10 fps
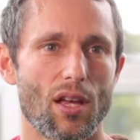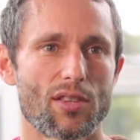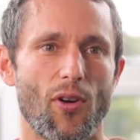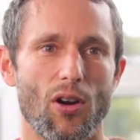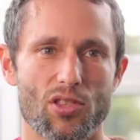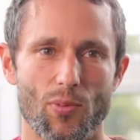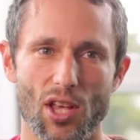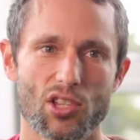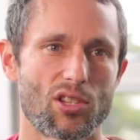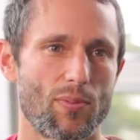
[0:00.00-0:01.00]
As far as the
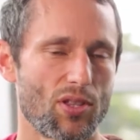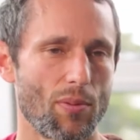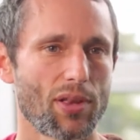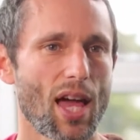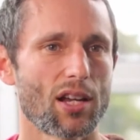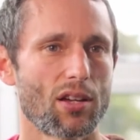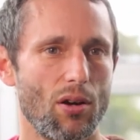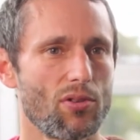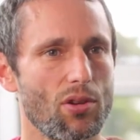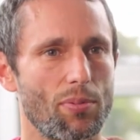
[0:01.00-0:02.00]
relationship to the planet
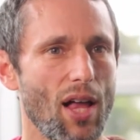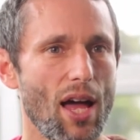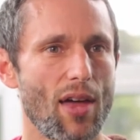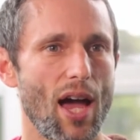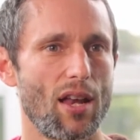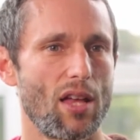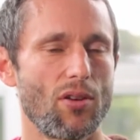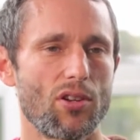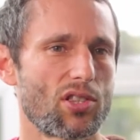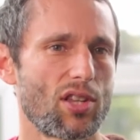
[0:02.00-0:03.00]
goes, you apply that
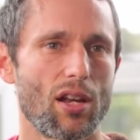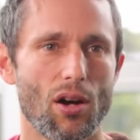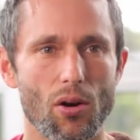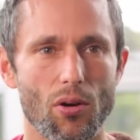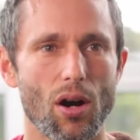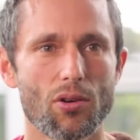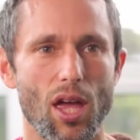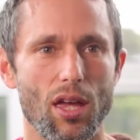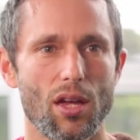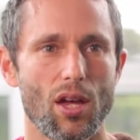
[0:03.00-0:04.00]
and you understand oh,
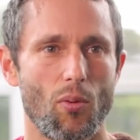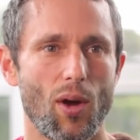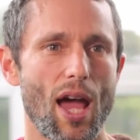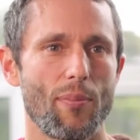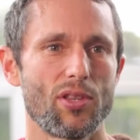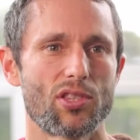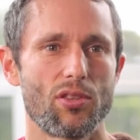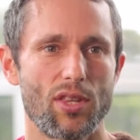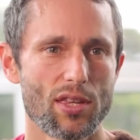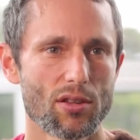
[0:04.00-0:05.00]
okay, what happens
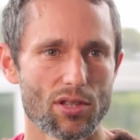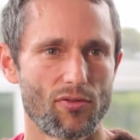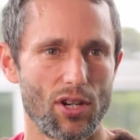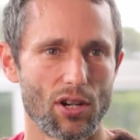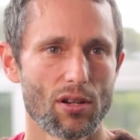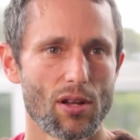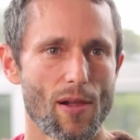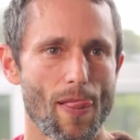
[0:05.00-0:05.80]
to the ecosphere